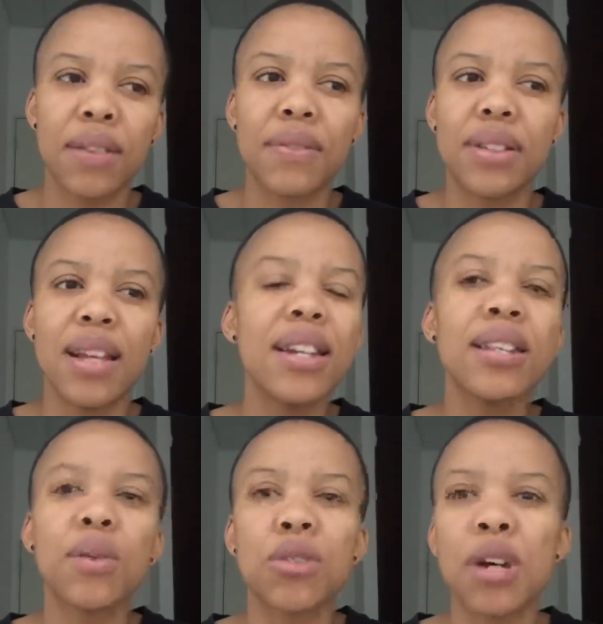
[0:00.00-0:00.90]
If
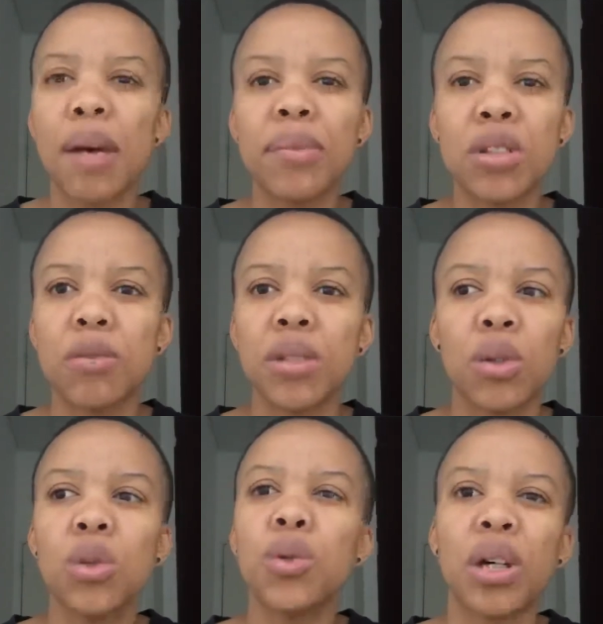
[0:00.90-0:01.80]
anything were to happen to me,
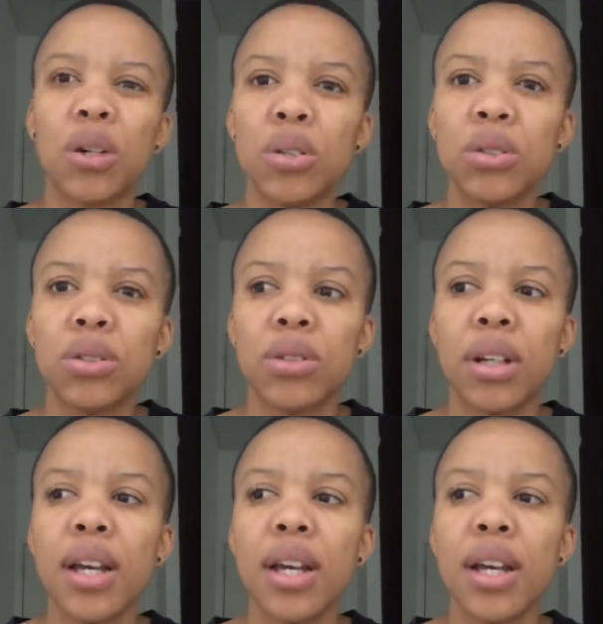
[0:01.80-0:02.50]
who do I go to?